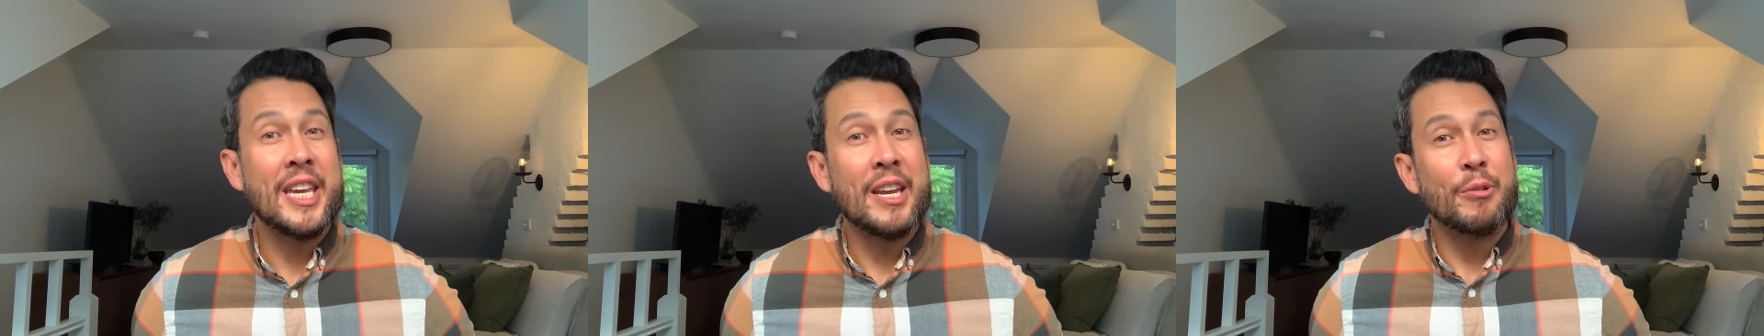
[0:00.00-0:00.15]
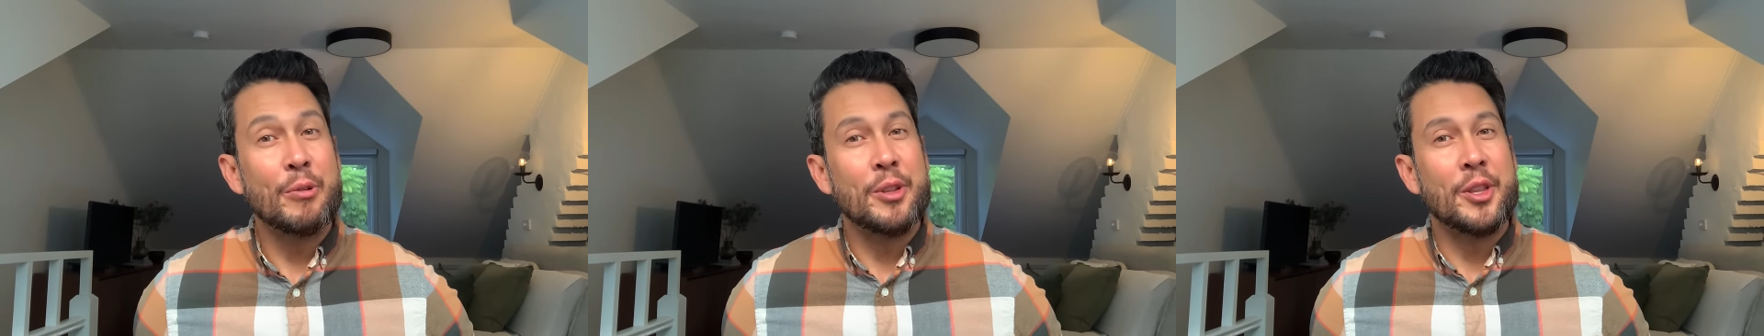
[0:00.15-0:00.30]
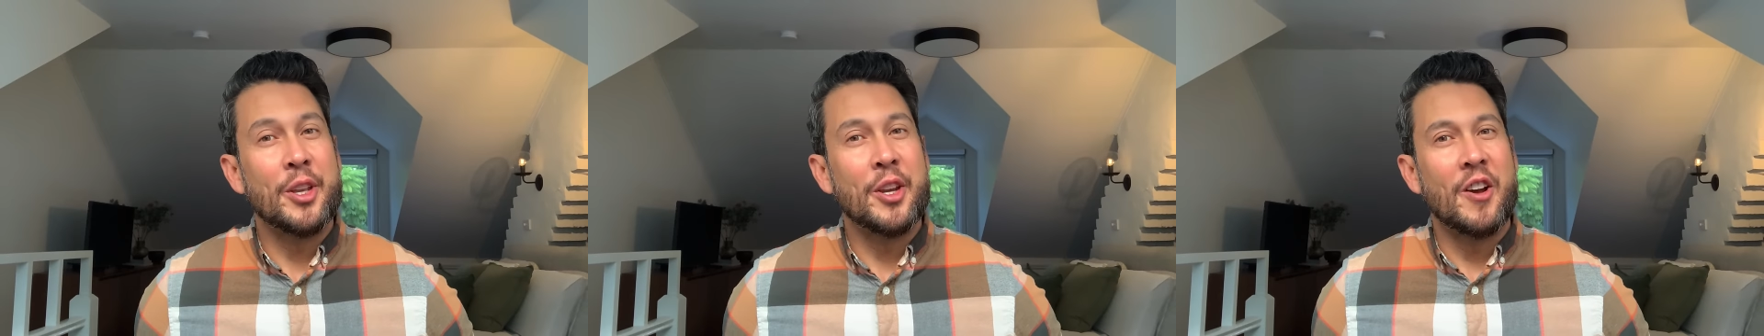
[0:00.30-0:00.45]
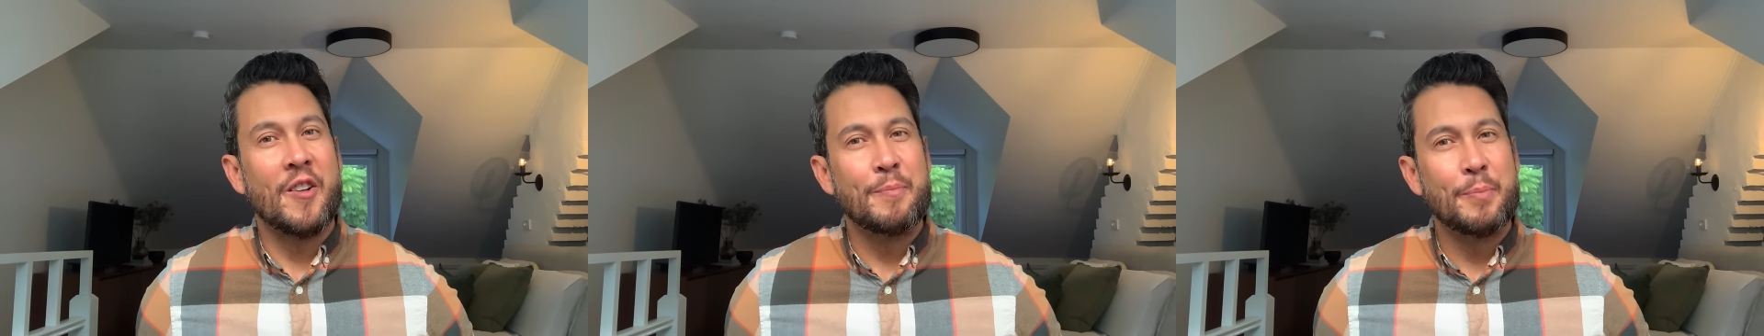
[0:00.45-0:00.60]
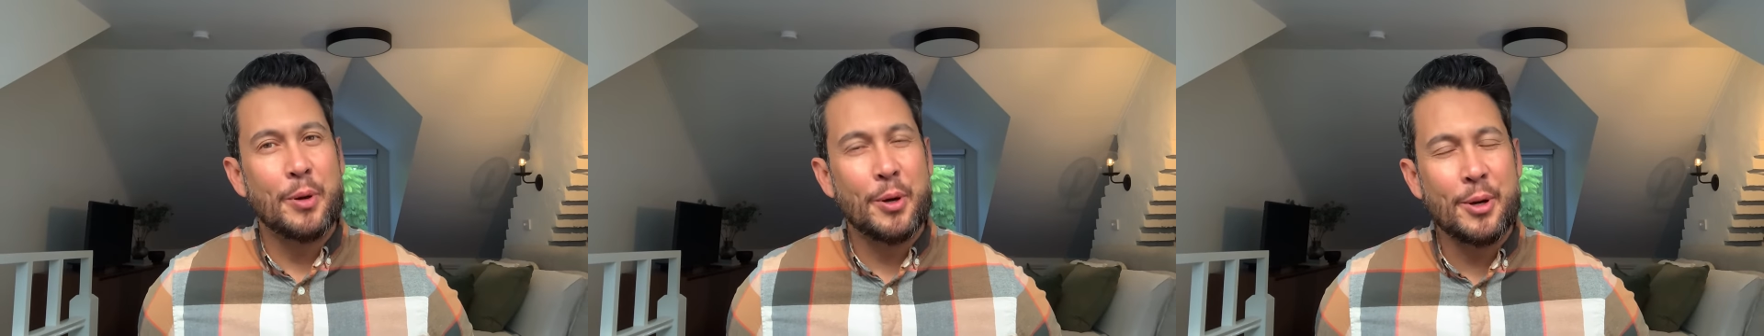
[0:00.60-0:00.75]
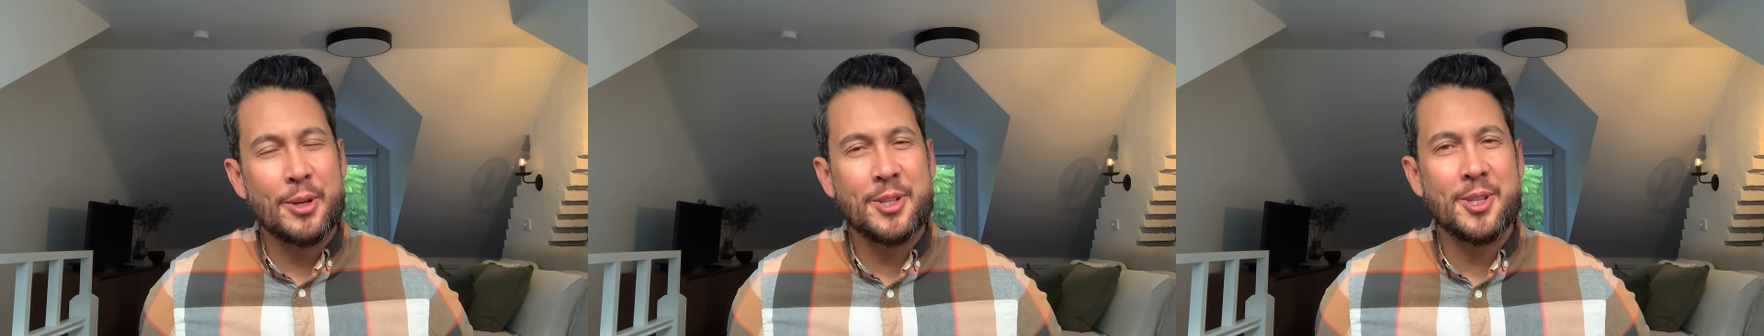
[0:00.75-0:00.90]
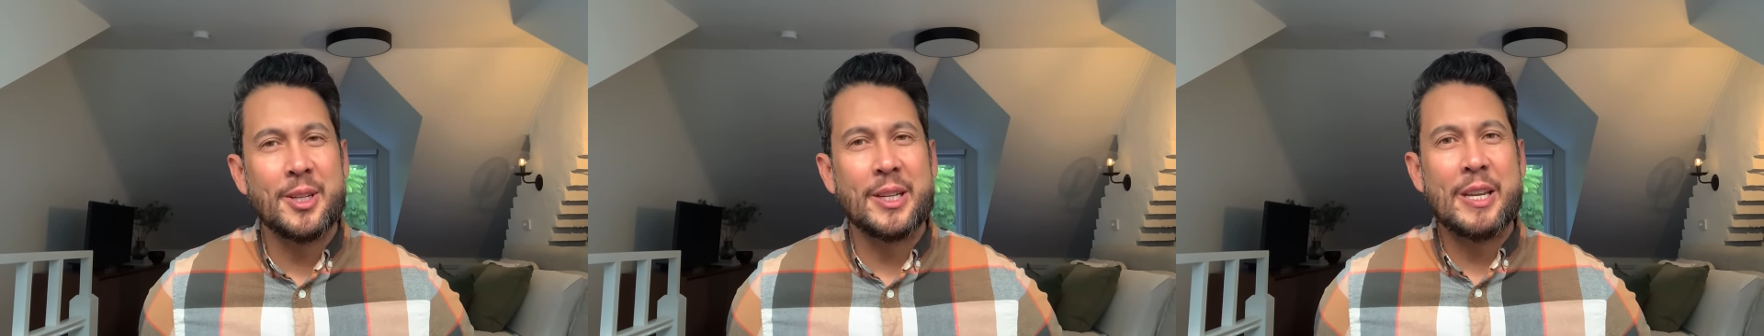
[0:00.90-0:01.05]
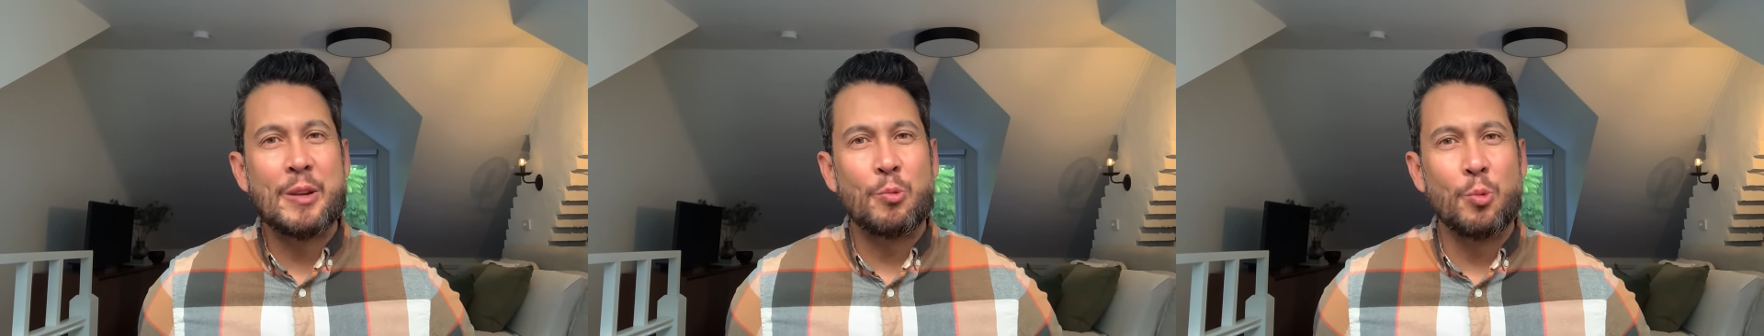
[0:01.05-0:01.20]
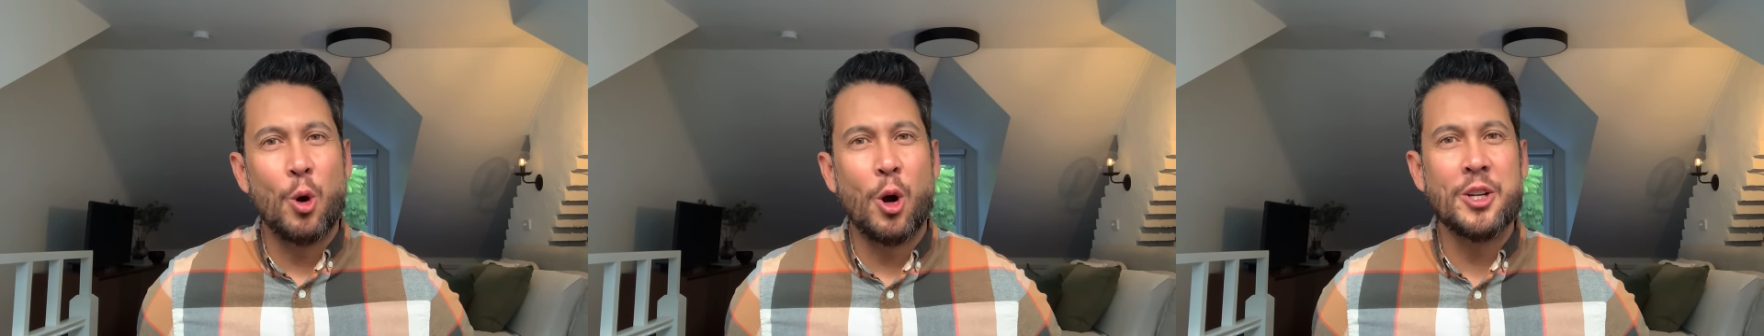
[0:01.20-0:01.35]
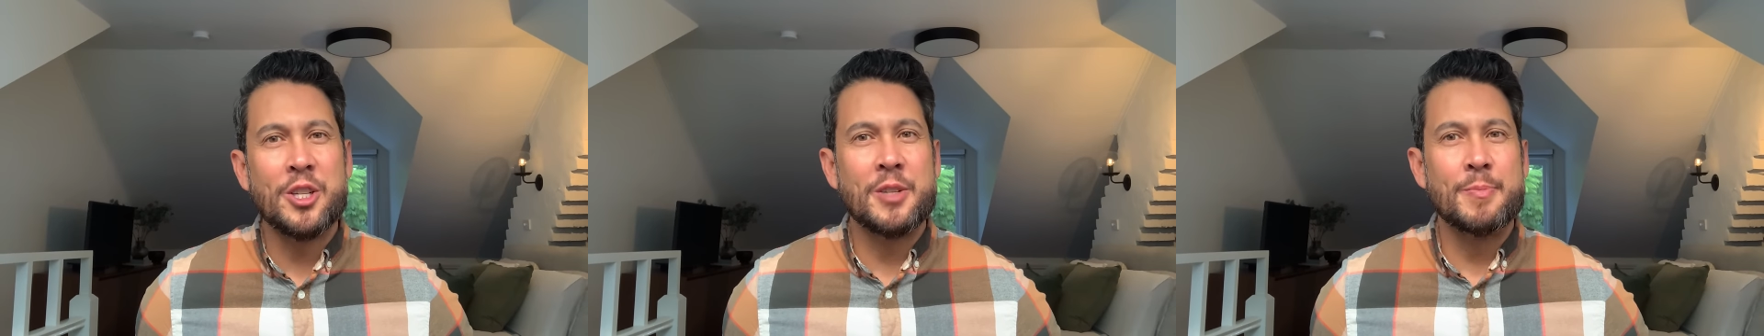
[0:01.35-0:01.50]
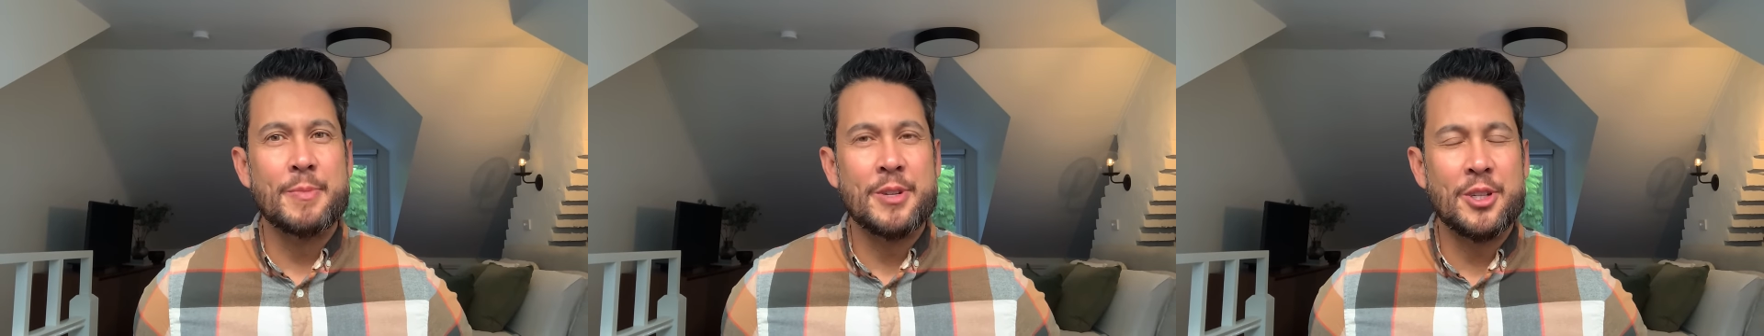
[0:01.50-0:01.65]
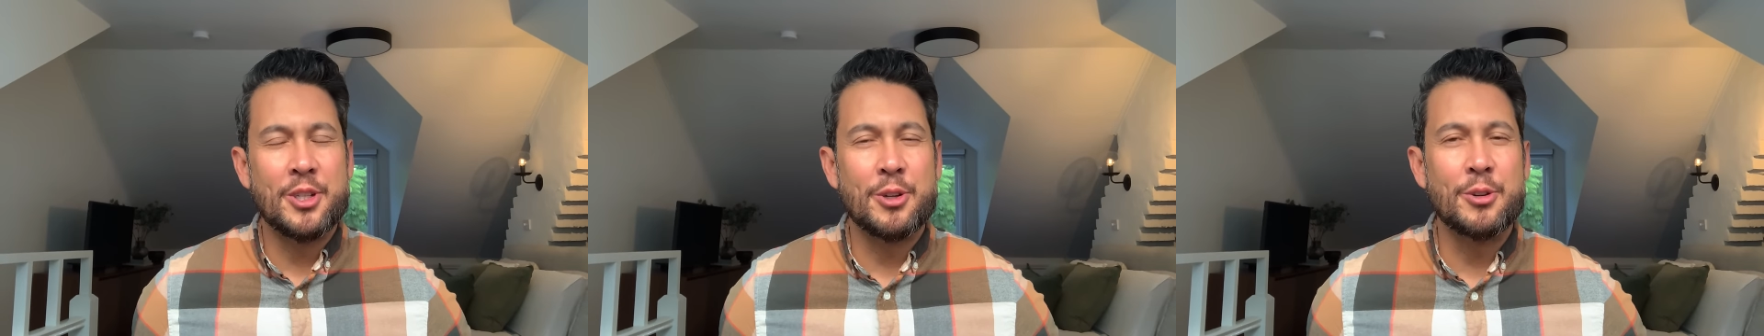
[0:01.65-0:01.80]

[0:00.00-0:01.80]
era that I've personally watched Miss